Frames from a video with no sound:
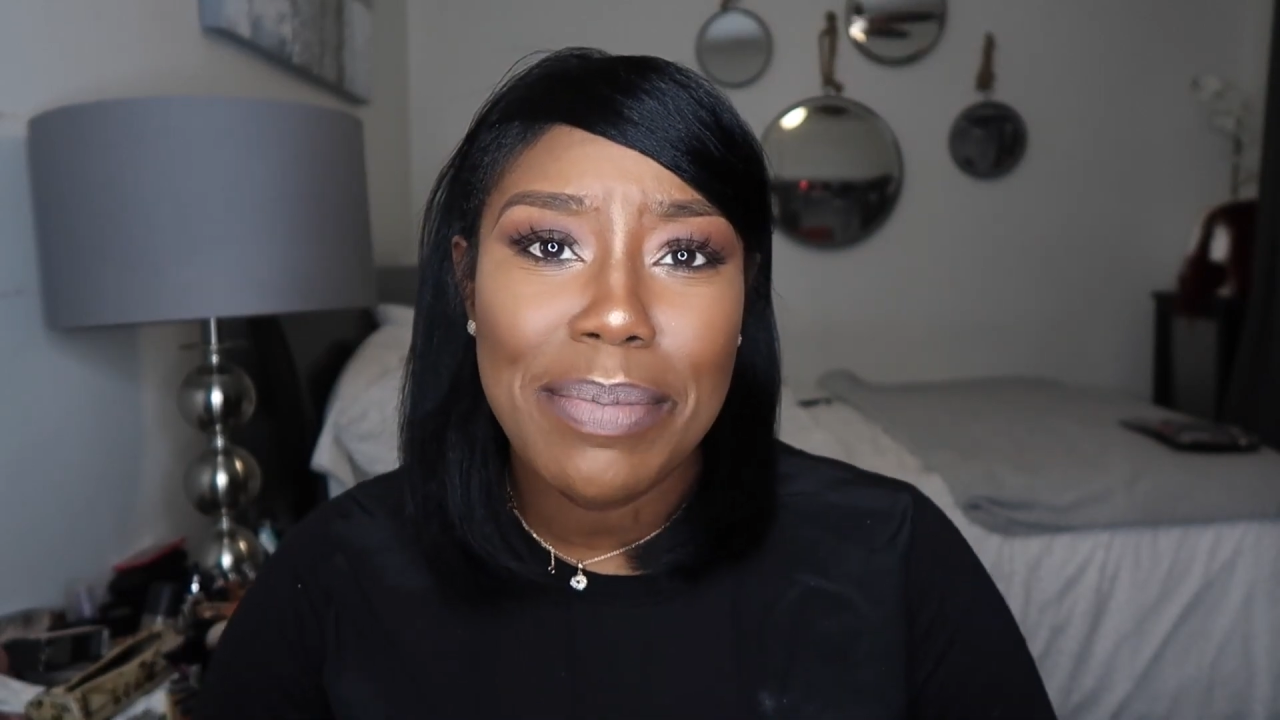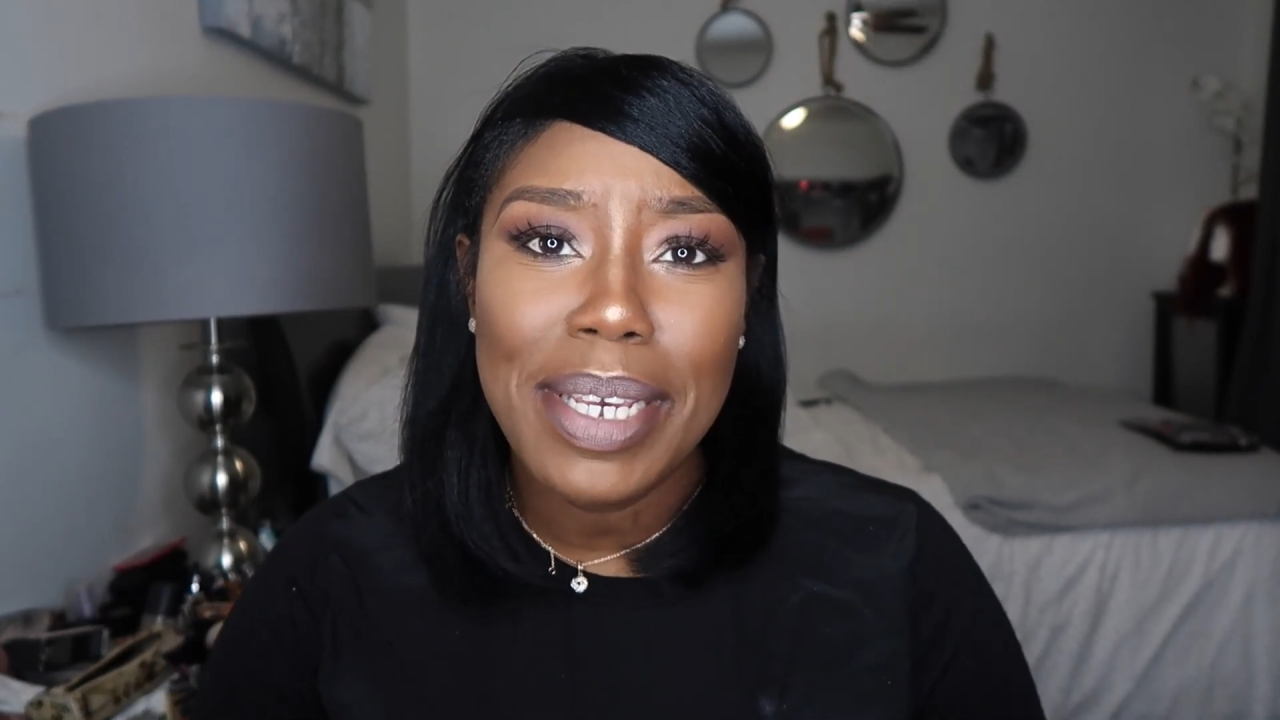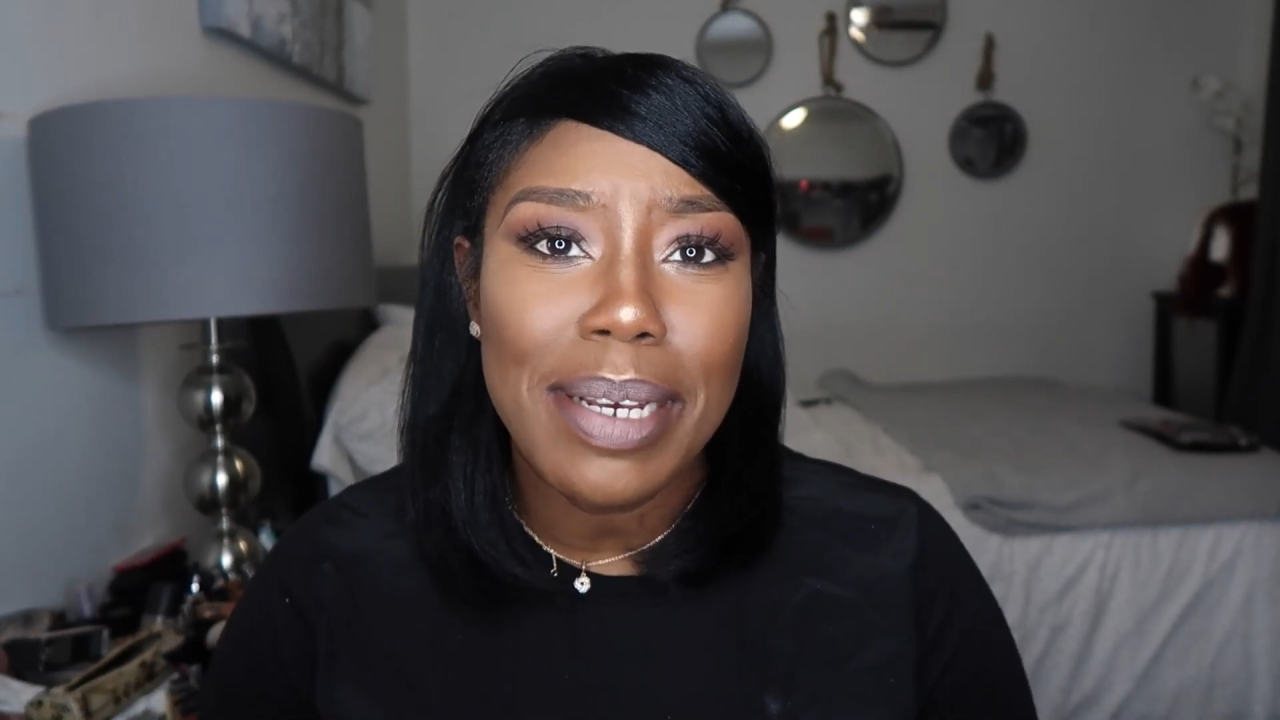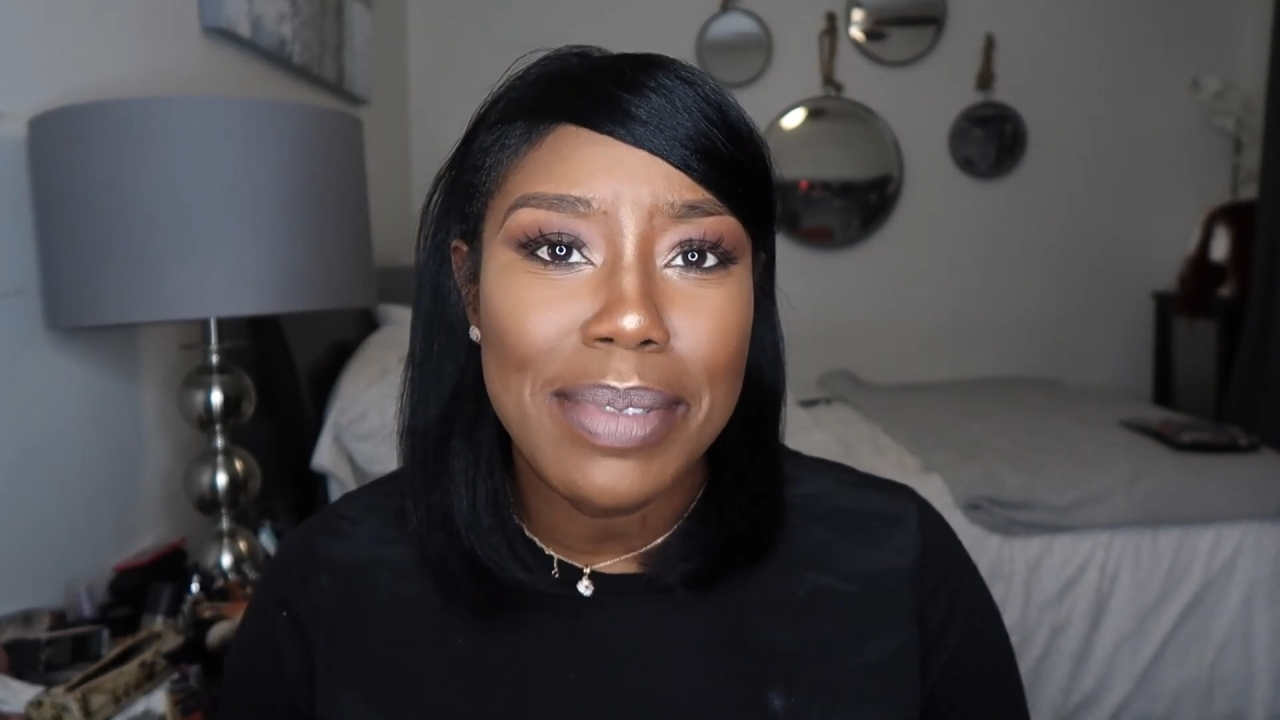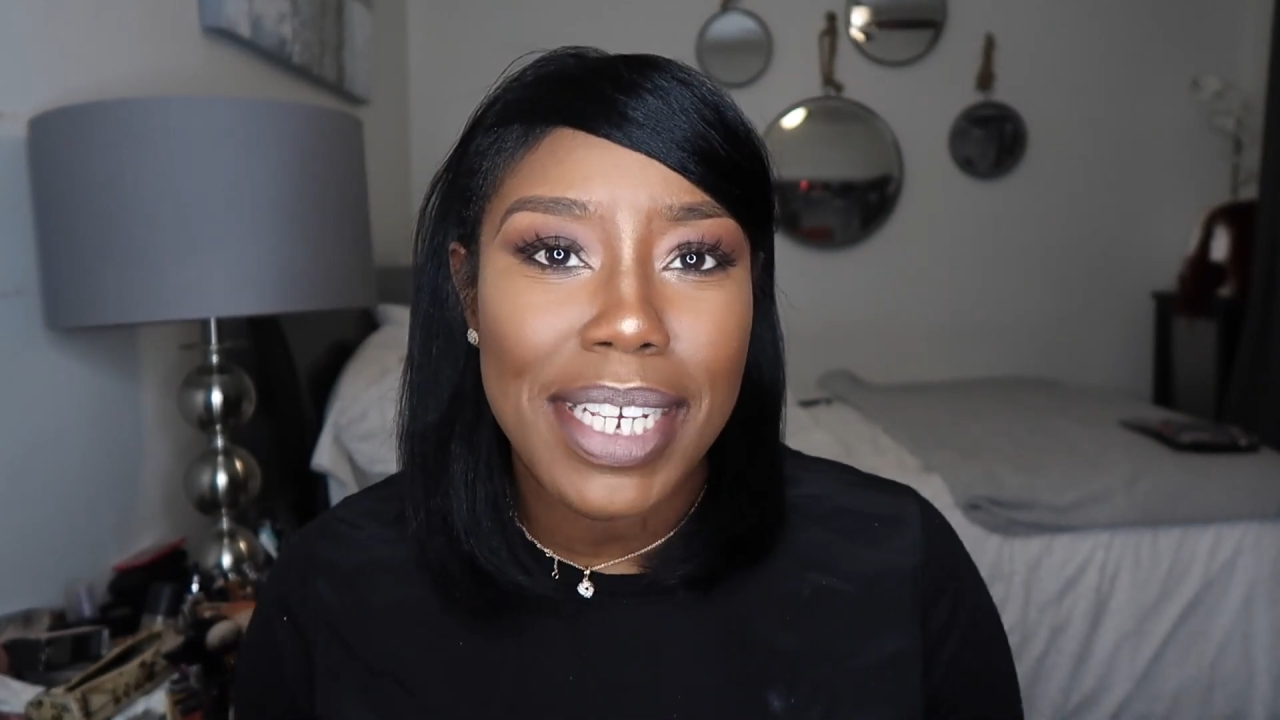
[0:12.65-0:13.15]
to
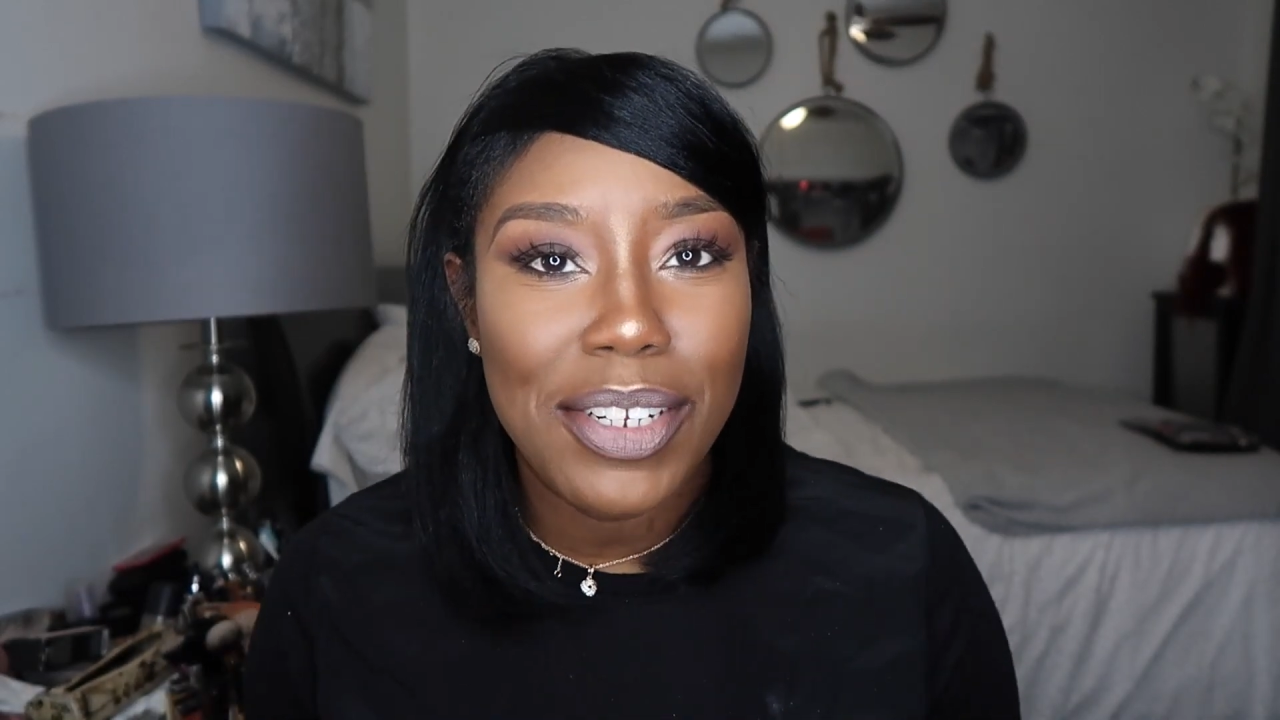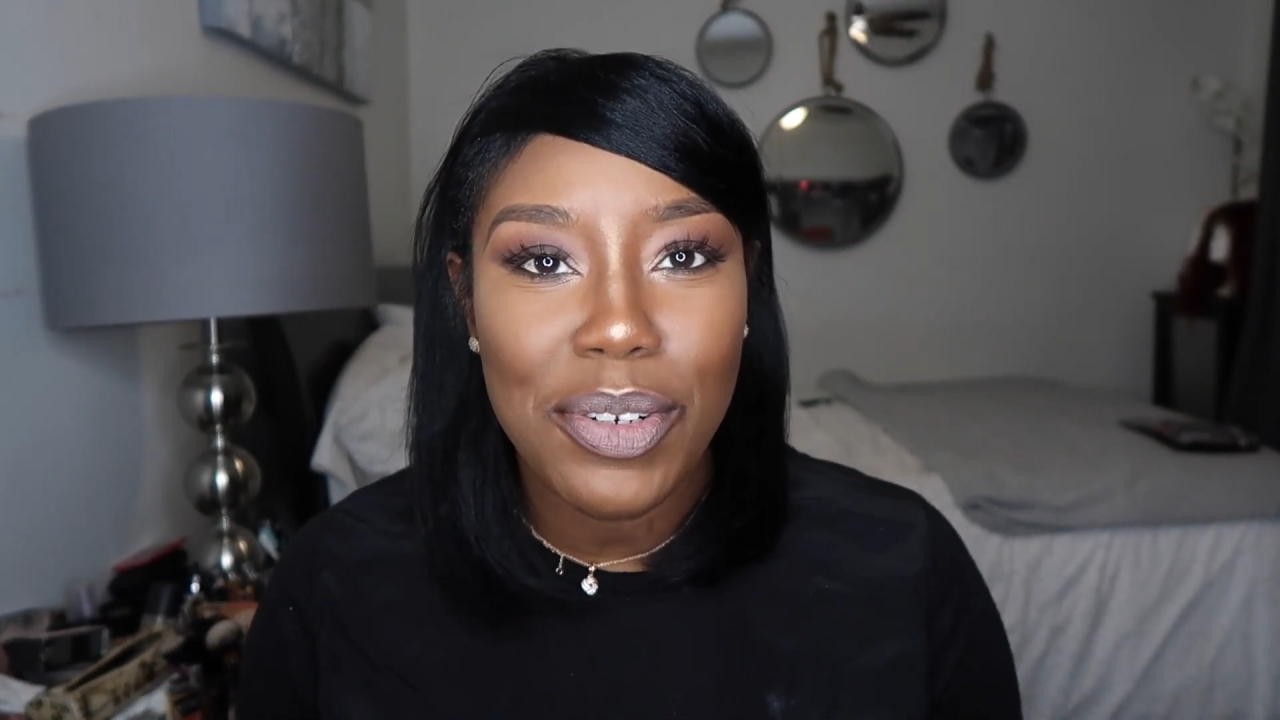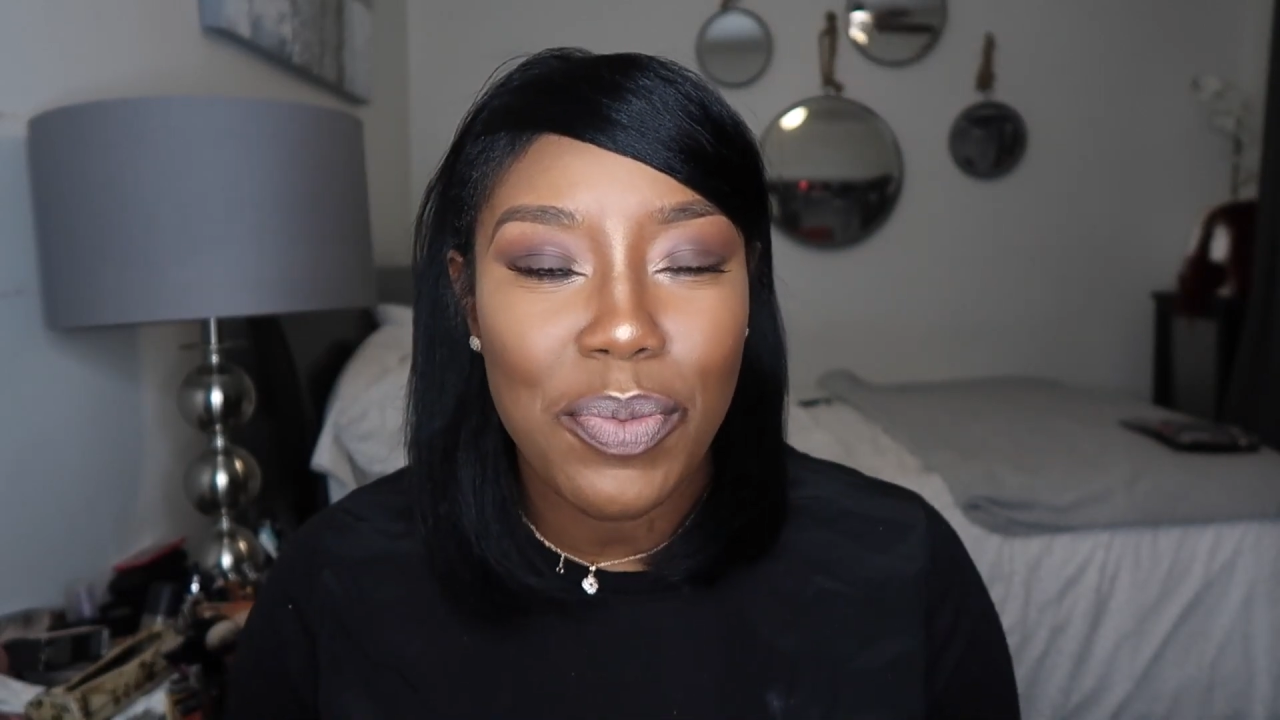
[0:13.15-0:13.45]
be updated